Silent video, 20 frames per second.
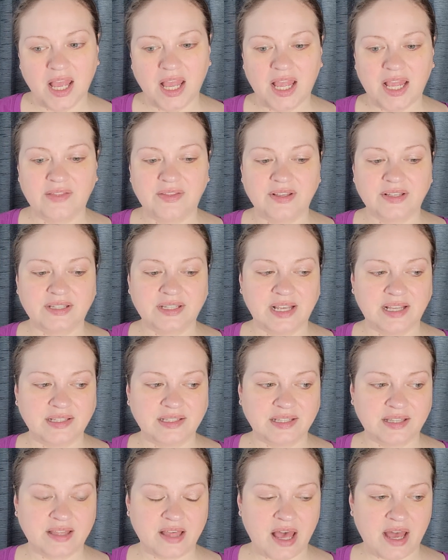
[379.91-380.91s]
in the
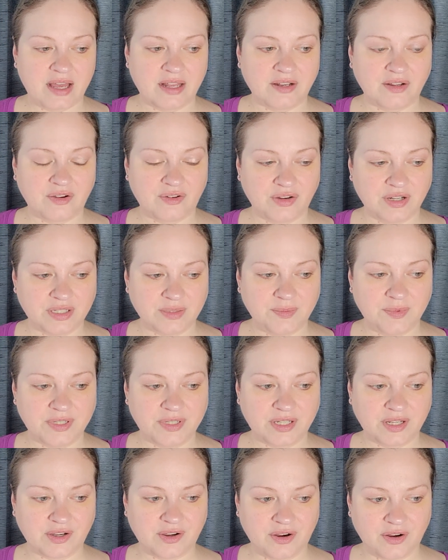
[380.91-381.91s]
sense that
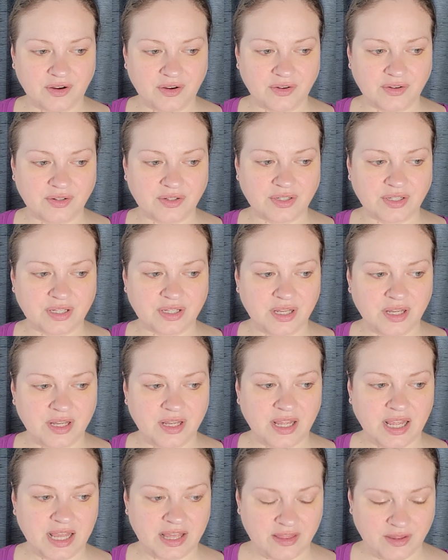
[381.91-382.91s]
Christmas occurs
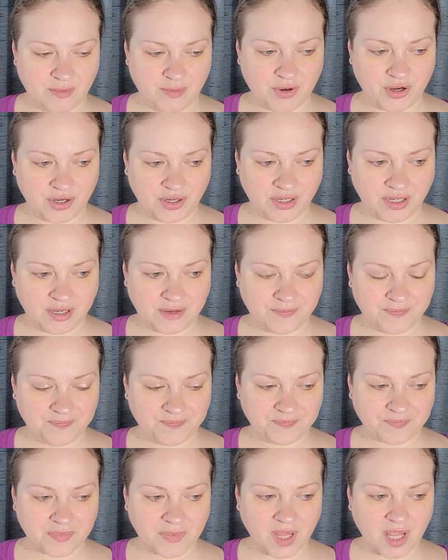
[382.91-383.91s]
in the book,
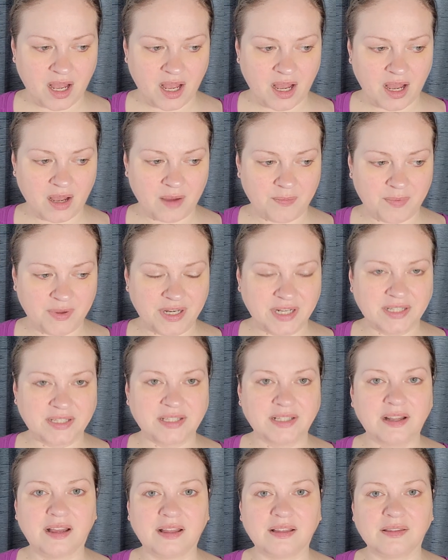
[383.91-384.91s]
uh, but it's
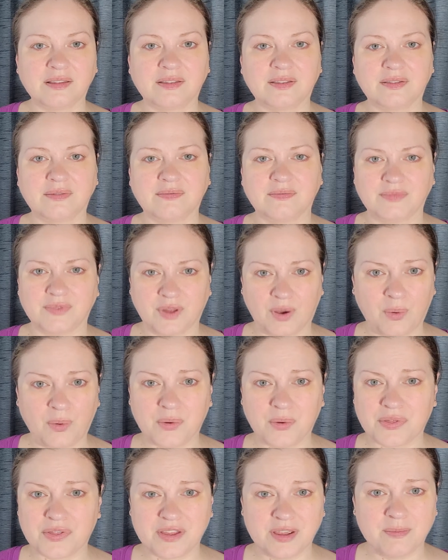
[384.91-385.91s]
not the
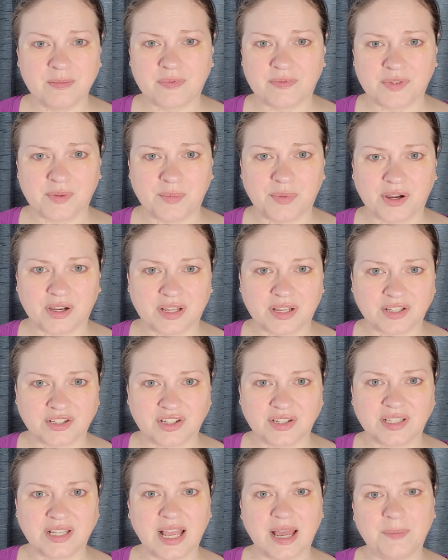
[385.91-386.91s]
whole theme of the book. It
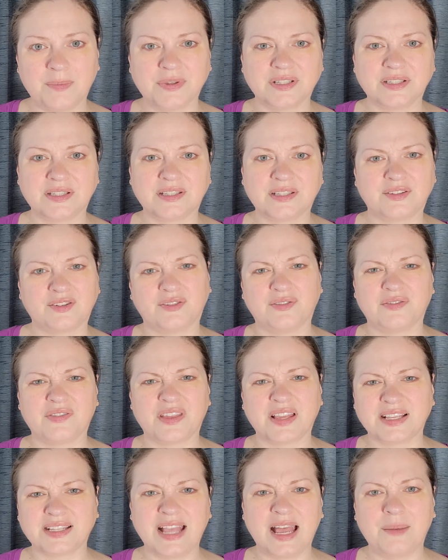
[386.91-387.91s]
just happens, certain
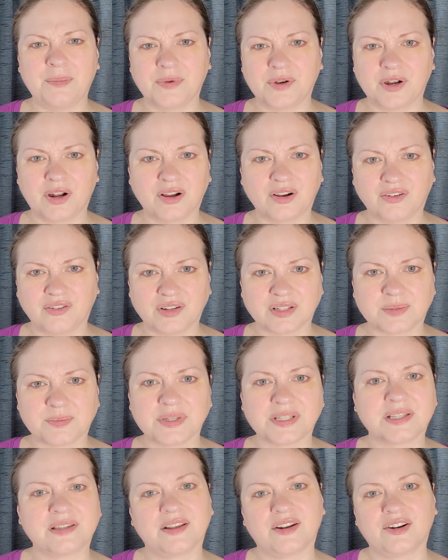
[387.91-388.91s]
things happen on
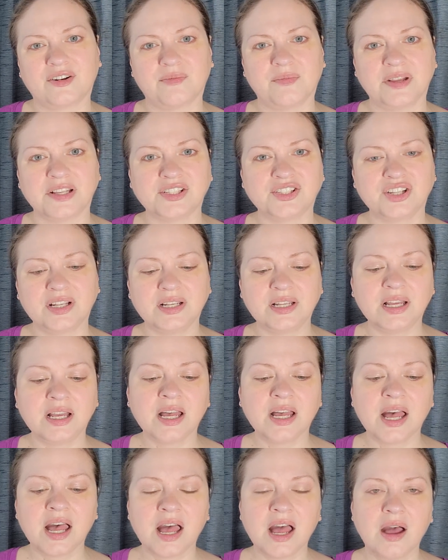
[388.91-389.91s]
Christmas that are mentioned.
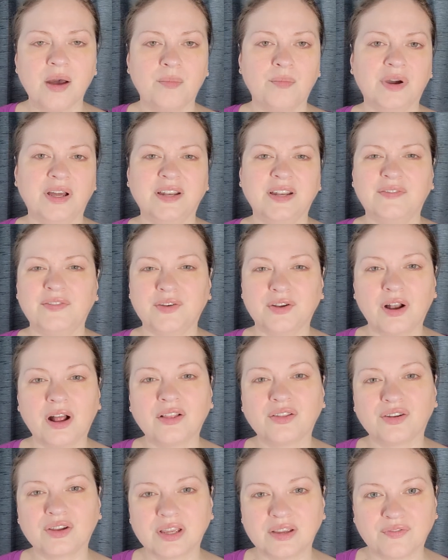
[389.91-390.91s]
But if you're
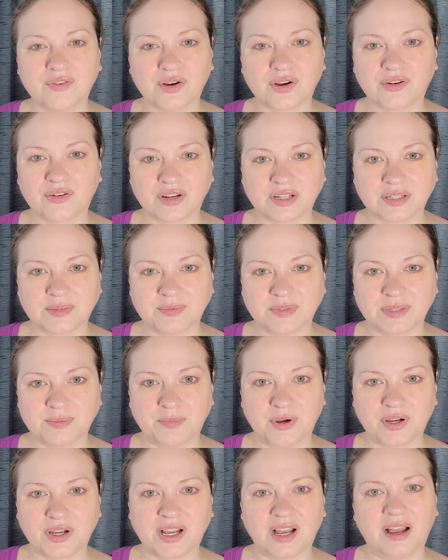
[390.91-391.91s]
not looking for a Christmas
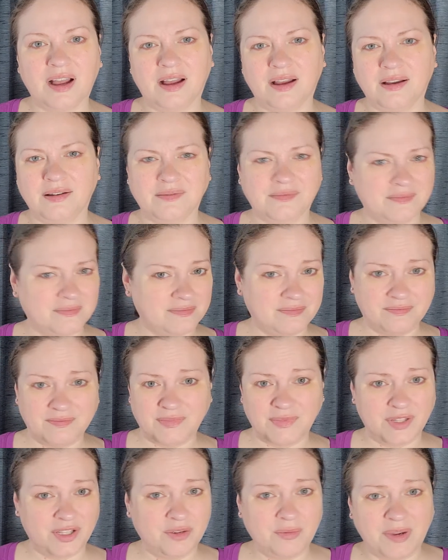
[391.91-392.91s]
book,
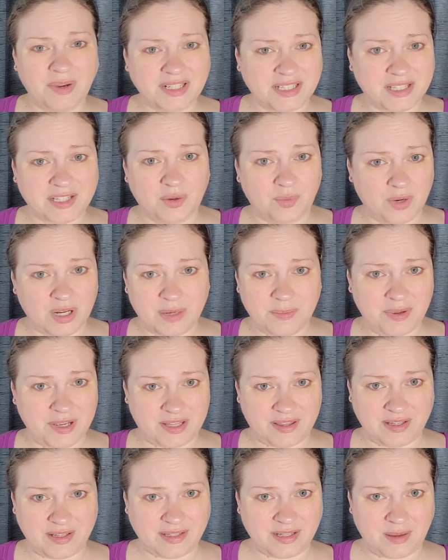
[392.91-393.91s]
you might still want to
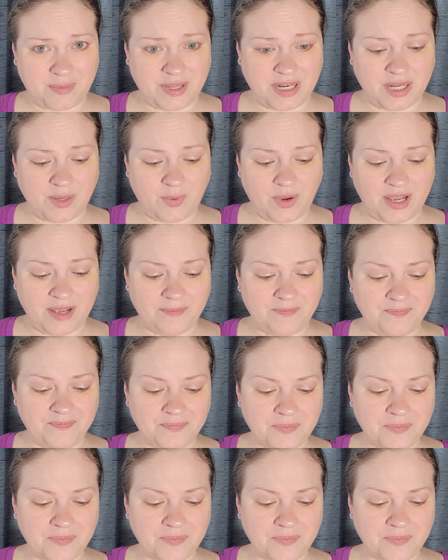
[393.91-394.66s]
pick this up anyway.